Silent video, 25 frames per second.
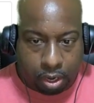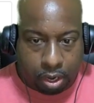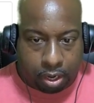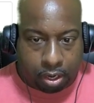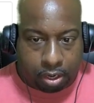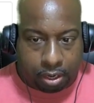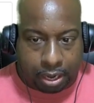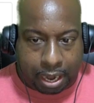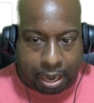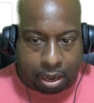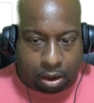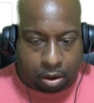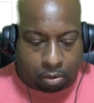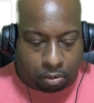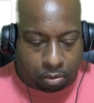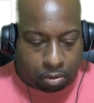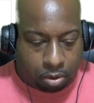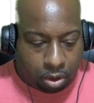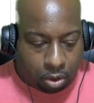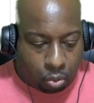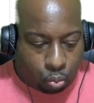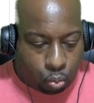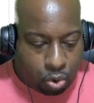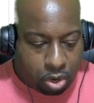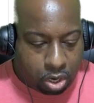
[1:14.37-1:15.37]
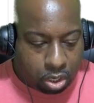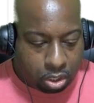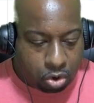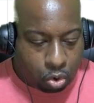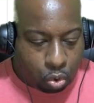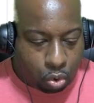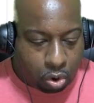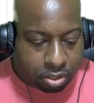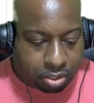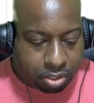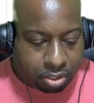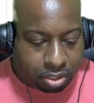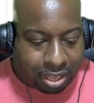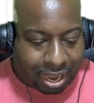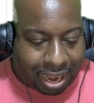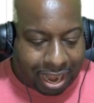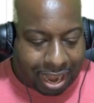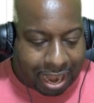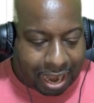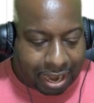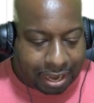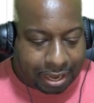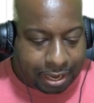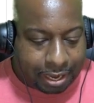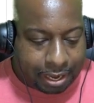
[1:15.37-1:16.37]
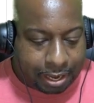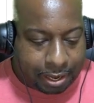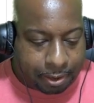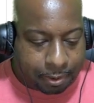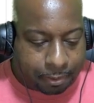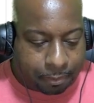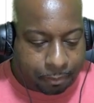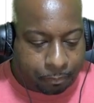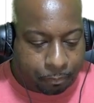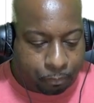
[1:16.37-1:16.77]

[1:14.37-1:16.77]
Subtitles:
Now we're going to the IDE